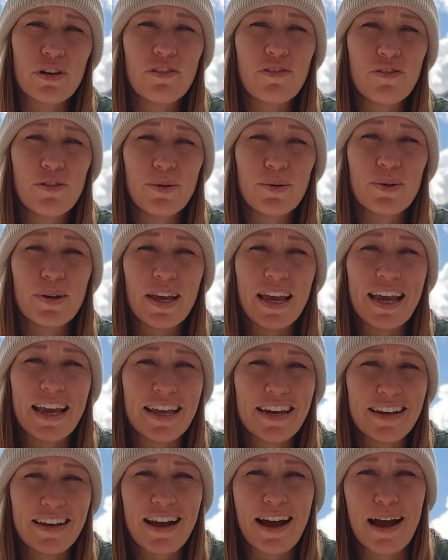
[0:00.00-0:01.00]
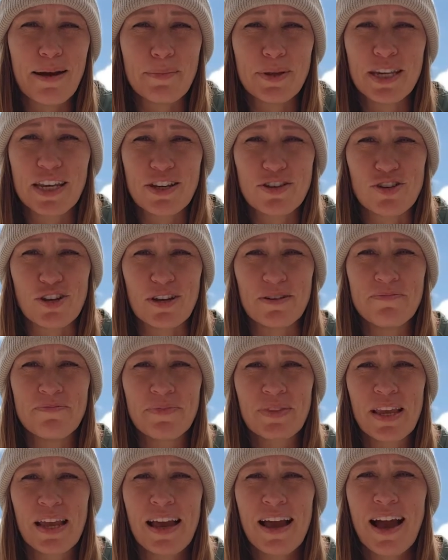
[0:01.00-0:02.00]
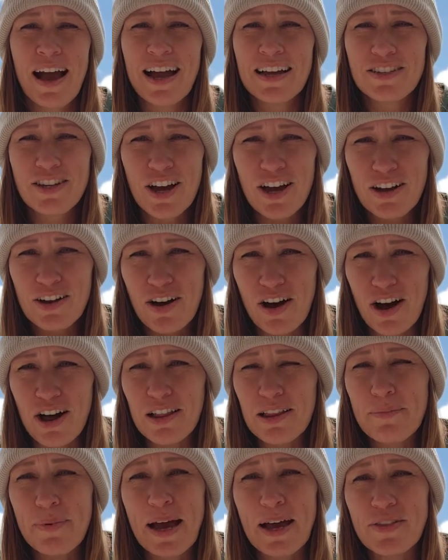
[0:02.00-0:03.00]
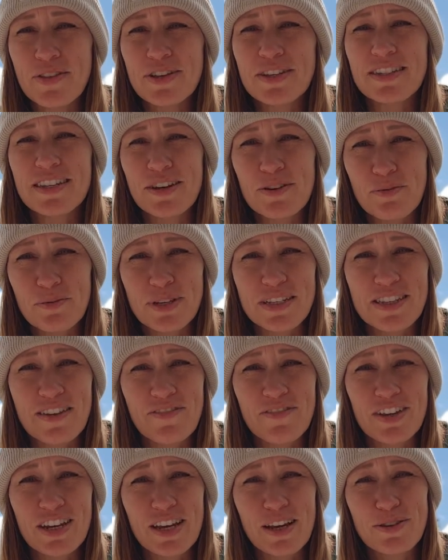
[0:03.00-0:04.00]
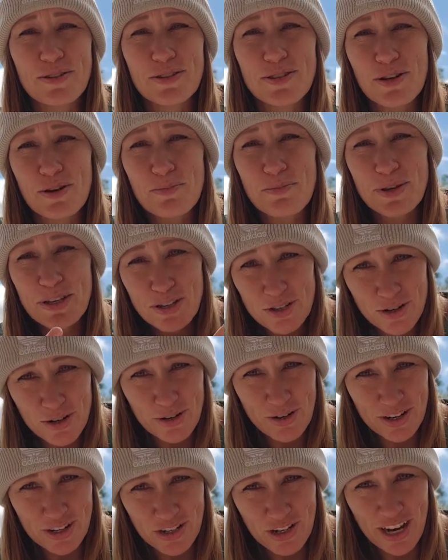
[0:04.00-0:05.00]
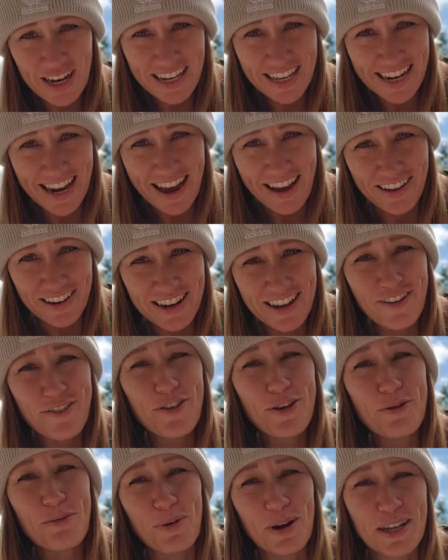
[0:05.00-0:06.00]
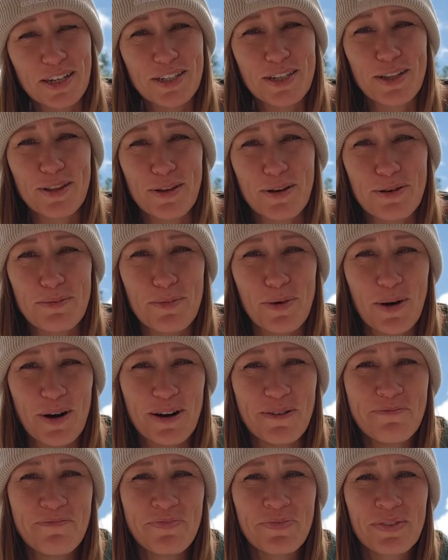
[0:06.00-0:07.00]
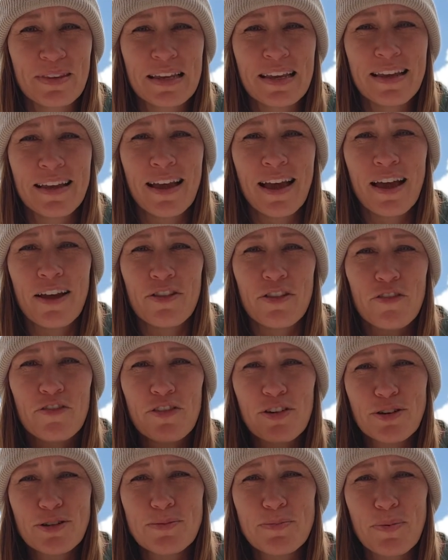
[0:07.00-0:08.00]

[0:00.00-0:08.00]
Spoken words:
food and accommodation. I talk all about this in a recent video, so be sure to check it out if you want to learn more. The first